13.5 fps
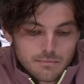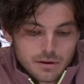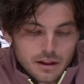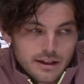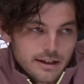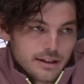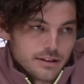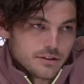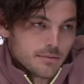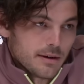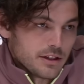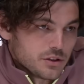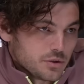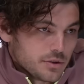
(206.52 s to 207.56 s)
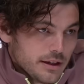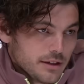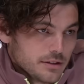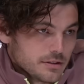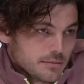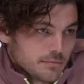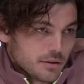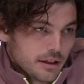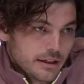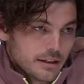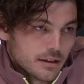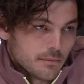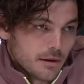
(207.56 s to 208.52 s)
play into my strengths and
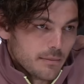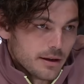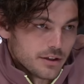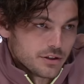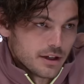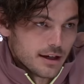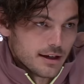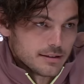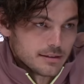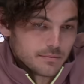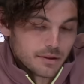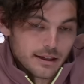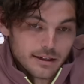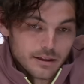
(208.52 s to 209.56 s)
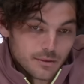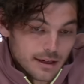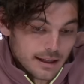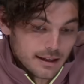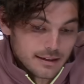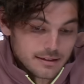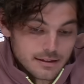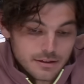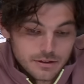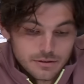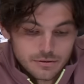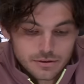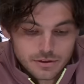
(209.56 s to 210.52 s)
play into my best shots and play into what I like to
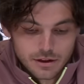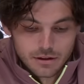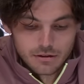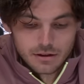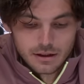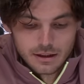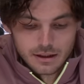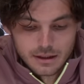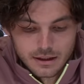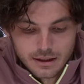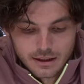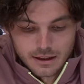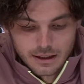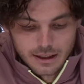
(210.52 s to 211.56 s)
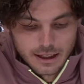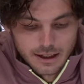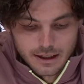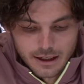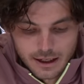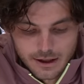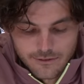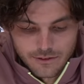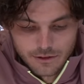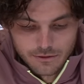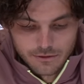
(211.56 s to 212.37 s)
do. So I